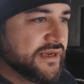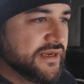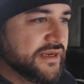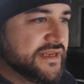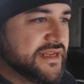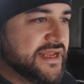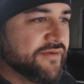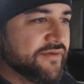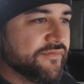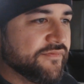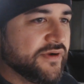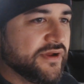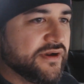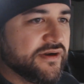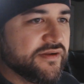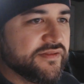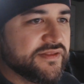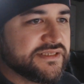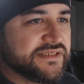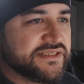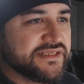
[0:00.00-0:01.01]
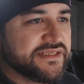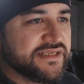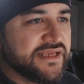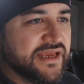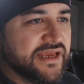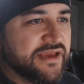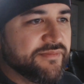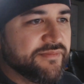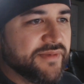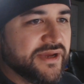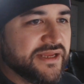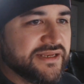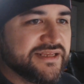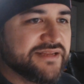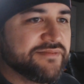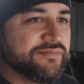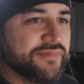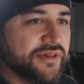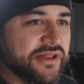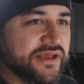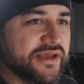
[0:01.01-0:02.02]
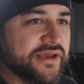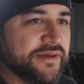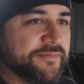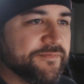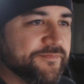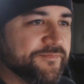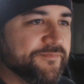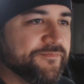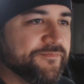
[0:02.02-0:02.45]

Netrunner, this is a game I did play.